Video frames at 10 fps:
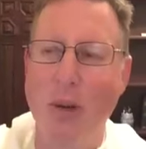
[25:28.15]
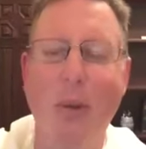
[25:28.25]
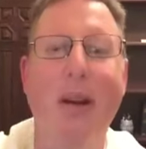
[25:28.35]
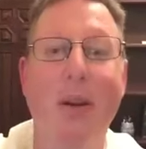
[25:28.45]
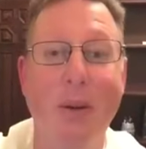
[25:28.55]

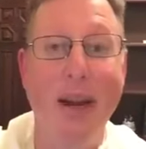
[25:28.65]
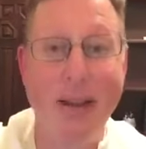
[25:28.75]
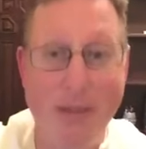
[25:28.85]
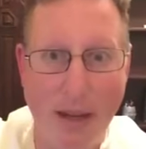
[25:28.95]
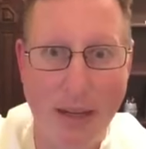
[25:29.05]
So what
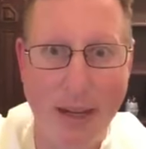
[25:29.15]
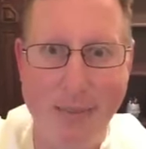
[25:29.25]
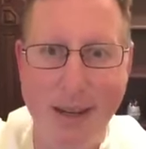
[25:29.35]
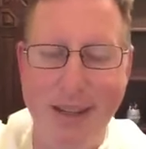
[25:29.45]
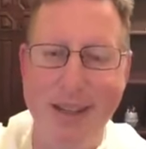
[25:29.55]
I'm talking
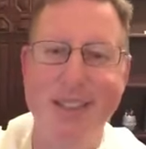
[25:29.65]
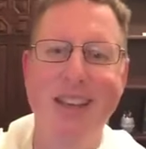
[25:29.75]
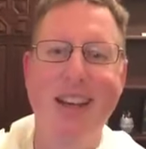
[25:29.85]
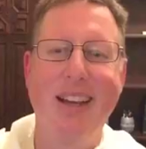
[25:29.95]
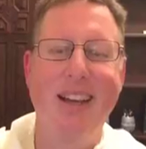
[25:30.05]
about
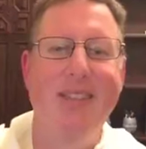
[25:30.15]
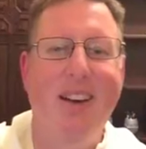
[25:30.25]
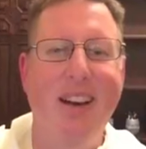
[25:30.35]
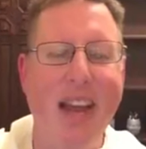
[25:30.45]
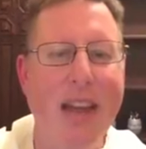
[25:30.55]
is, if
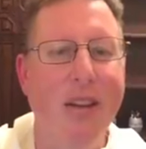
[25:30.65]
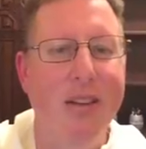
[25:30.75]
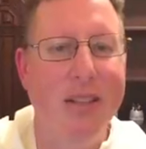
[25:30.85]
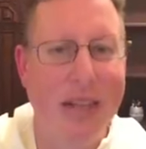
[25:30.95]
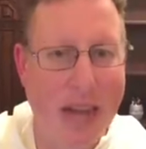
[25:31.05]
our
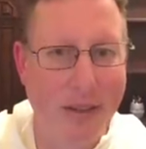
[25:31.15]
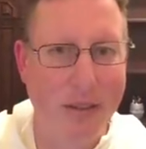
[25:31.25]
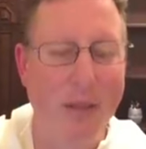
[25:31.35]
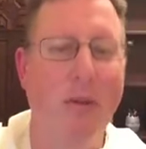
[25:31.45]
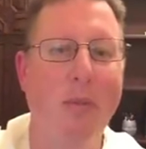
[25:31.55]
anchor is in
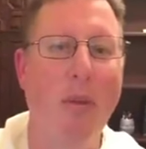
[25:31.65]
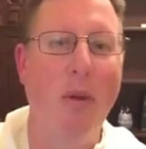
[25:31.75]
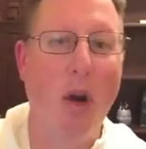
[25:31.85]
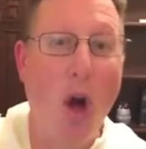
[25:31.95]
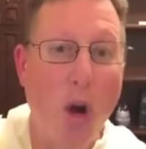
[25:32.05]
heaven,
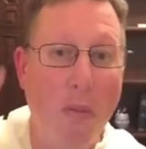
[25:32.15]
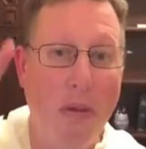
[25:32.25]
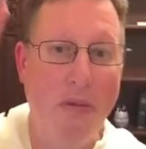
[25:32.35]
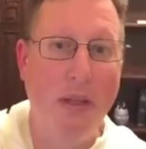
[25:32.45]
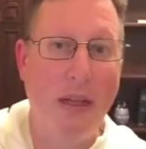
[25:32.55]
remember,
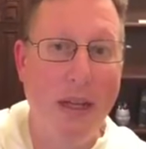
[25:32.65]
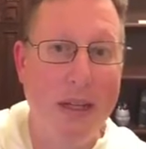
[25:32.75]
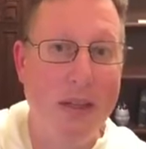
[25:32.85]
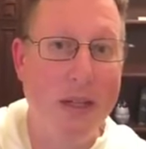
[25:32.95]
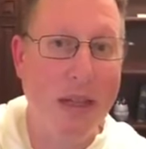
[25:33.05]
hope
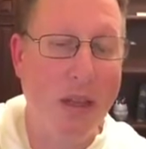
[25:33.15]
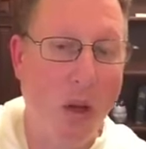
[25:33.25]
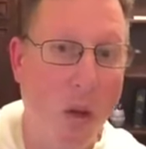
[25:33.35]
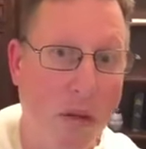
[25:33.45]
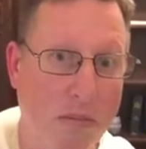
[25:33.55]
is in the
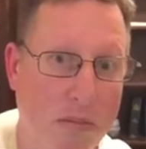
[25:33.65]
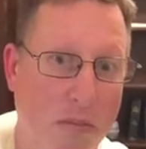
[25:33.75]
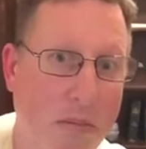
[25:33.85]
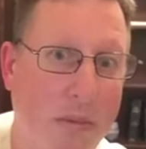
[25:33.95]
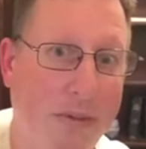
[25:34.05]
goal,
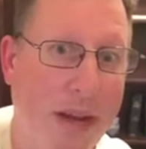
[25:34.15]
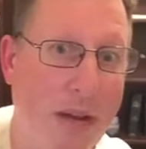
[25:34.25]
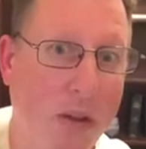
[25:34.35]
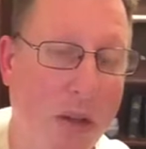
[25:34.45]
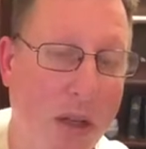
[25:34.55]
the
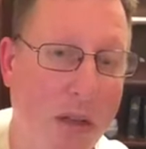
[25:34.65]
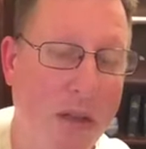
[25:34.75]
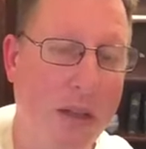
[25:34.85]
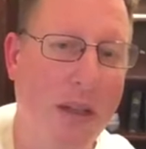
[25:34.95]
final good.